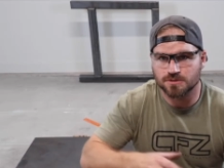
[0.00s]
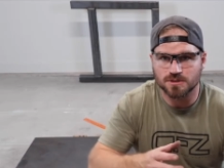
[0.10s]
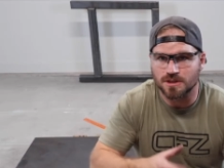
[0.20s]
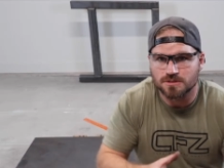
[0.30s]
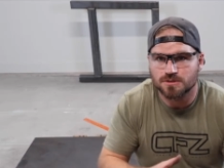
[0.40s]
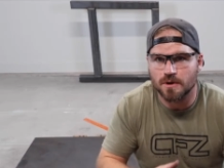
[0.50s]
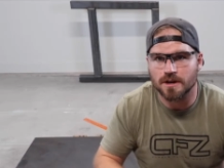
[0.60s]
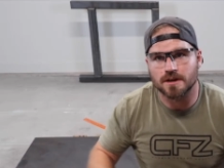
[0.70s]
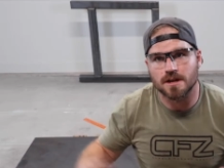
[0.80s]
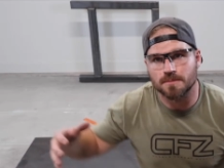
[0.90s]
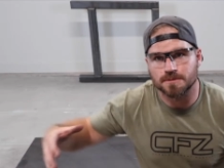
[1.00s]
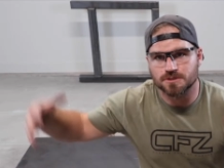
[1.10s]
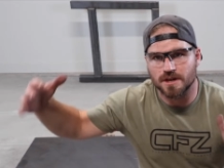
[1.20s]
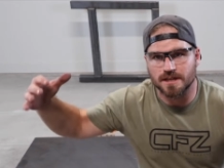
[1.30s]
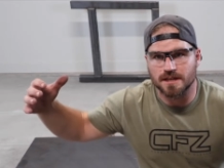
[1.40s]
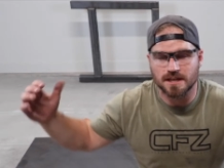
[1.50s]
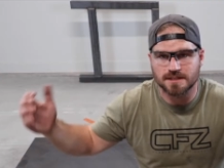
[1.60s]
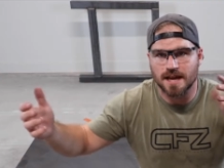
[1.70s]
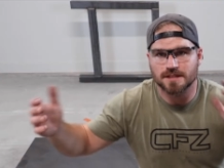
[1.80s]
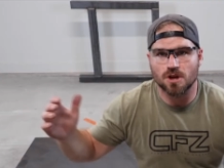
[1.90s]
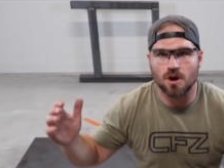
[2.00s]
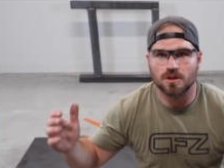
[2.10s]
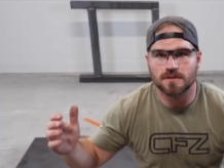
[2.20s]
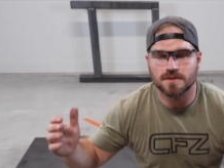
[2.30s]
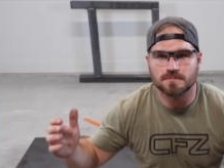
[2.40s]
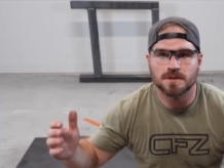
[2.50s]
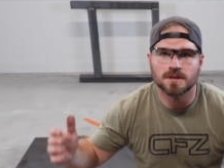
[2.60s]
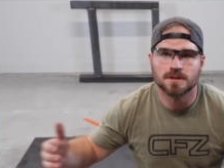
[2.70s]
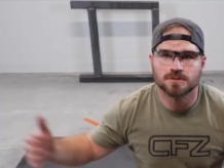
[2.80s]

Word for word: you know square it up and try to attach all of them.